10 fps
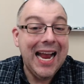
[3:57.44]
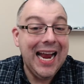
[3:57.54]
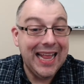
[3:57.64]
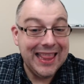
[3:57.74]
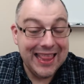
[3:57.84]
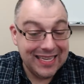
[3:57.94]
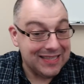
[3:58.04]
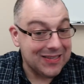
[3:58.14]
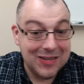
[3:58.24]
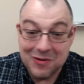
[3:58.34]
And
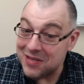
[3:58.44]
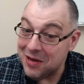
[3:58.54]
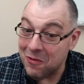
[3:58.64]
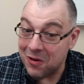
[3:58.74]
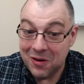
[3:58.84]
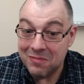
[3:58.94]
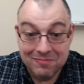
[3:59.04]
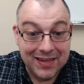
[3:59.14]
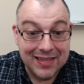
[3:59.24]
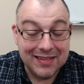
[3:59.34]
so they were
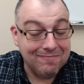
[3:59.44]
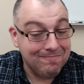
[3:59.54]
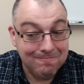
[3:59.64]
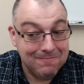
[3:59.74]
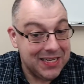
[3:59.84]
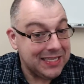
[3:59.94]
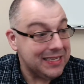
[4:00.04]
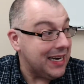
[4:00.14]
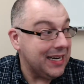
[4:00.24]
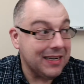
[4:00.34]

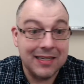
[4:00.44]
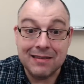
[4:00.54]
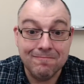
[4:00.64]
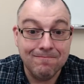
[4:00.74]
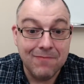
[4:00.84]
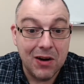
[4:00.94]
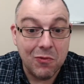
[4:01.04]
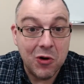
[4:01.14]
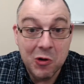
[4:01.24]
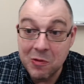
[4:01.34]
inside a
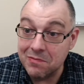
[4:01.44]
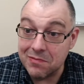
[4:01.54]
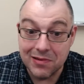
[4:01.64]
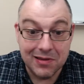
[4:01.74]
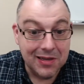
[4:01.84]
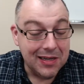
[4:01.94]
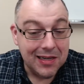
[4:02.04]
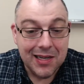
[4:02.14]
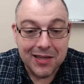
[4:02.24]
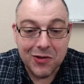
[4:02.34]
room,
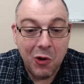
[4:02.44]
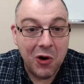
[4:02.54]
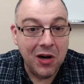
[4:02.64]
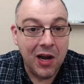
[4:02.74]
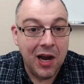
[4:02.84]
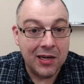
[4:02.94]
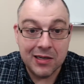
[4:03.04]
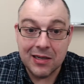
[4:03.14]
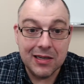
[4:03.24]
door locked,